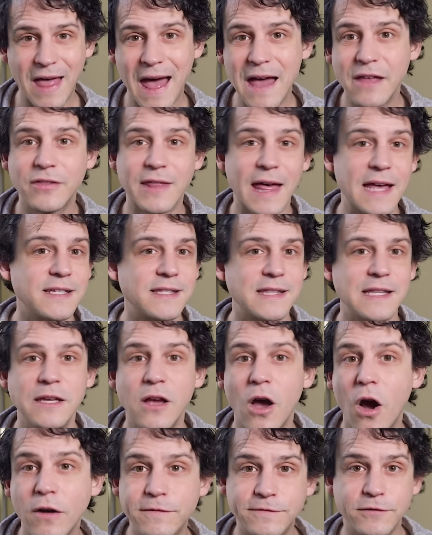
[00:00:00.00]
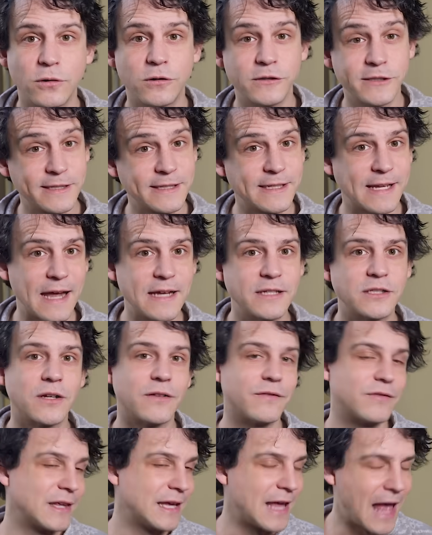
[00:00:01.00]
that, there's the overall state
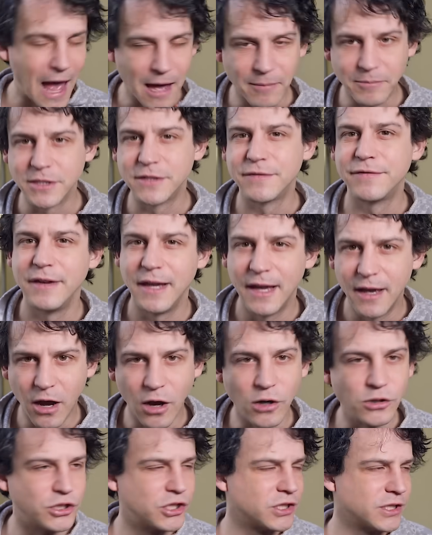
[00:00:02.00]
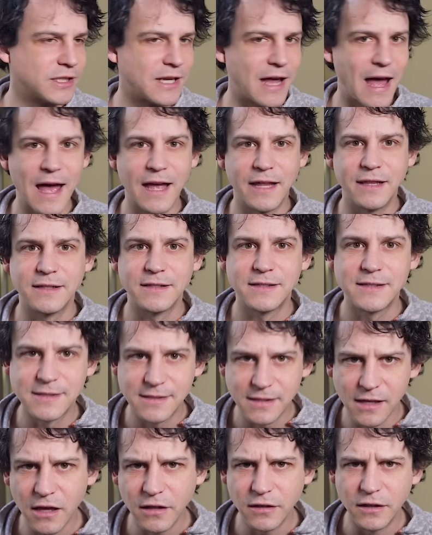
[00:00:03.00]
of the atmosphere, ocean, and
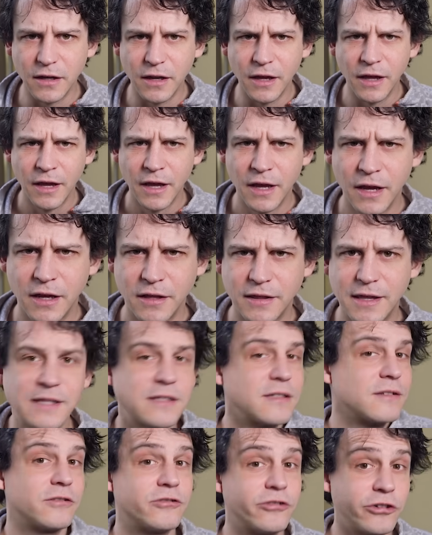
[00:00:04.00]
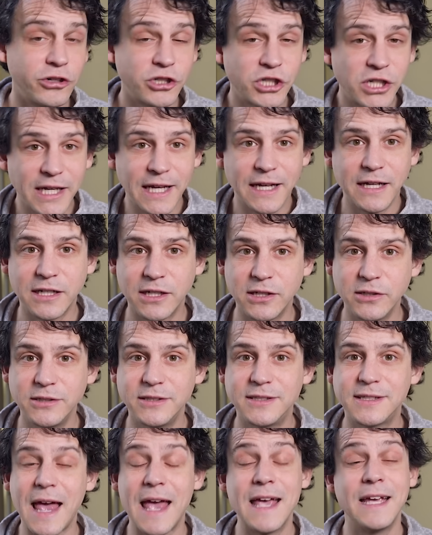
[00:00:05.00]
sun. This crucially
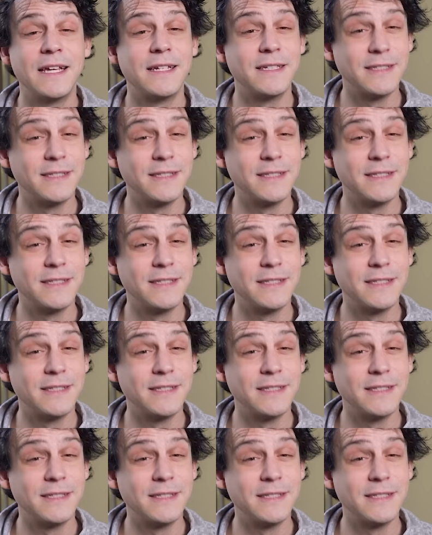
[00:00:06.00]
includes a